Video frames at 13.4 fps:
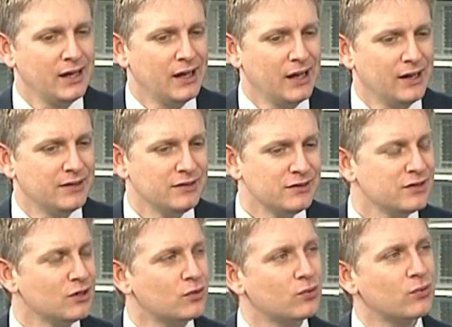Uh, this is
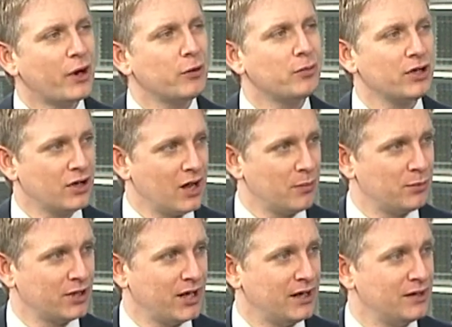incredibly
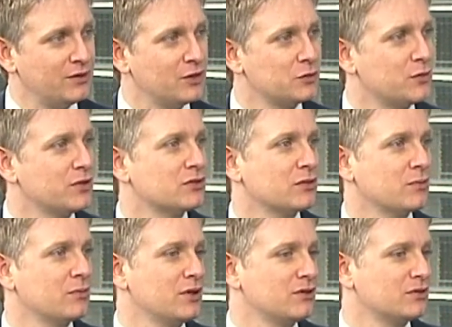complicated. There's been
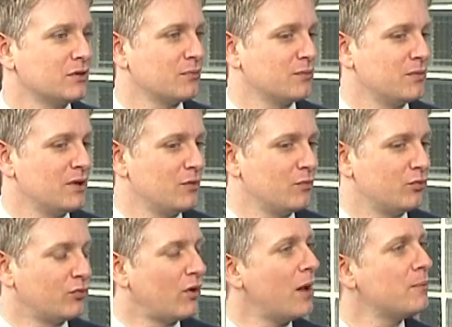some some
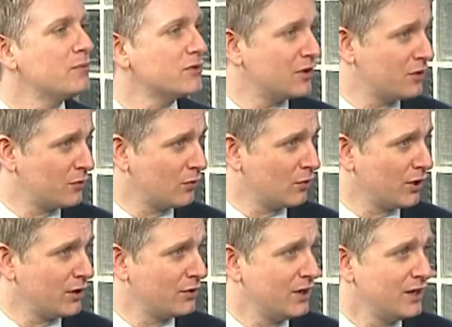problems in the
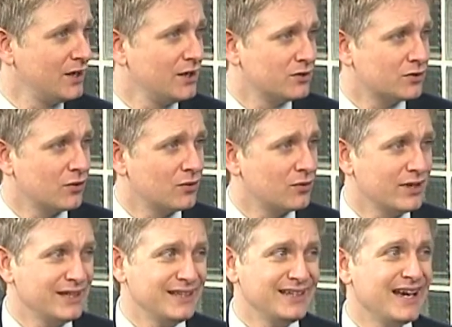rollout. So
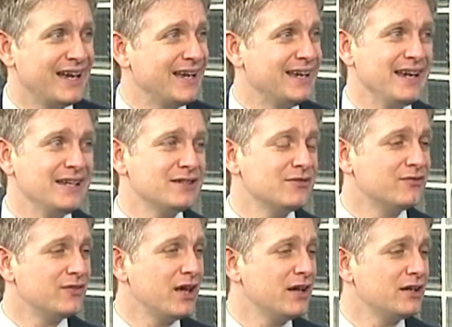yeah, it, it's
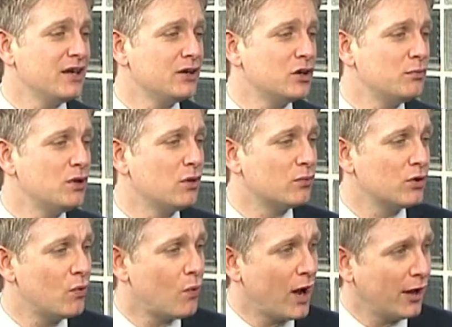it, it, could be a
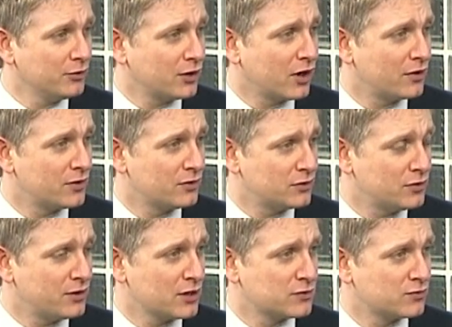real wild card in
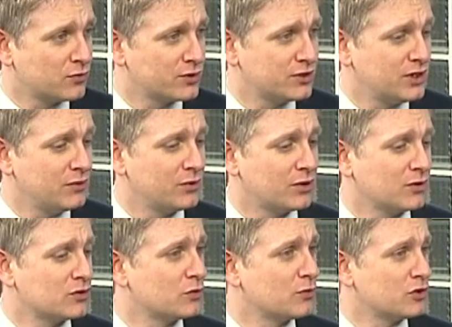2014 with
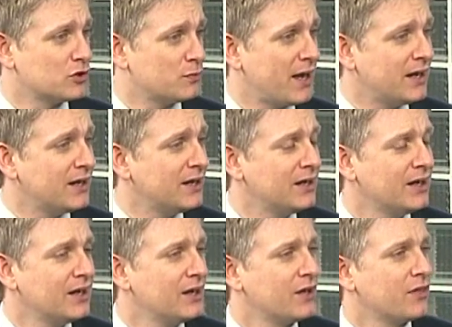consumer spending,
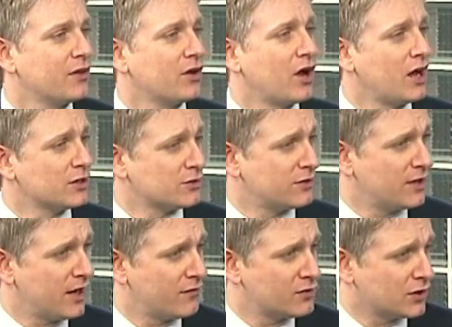the cost to
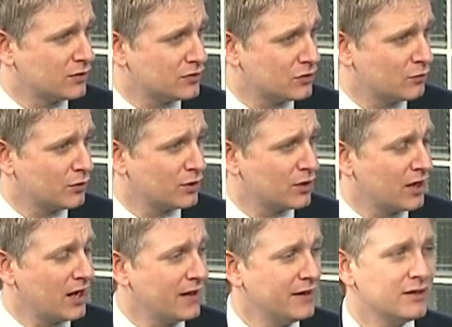the average consumer.
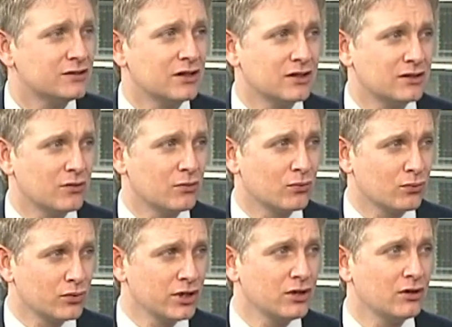I think it's it's a
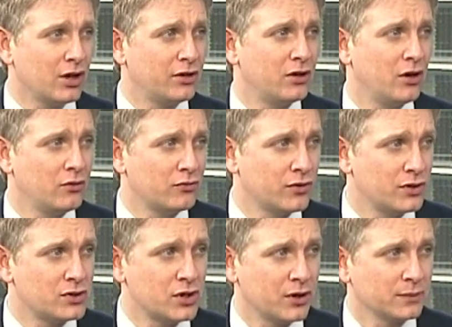real unknown for
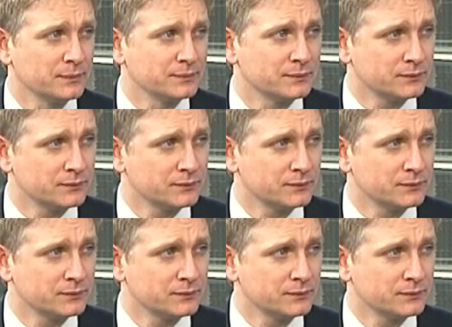this year.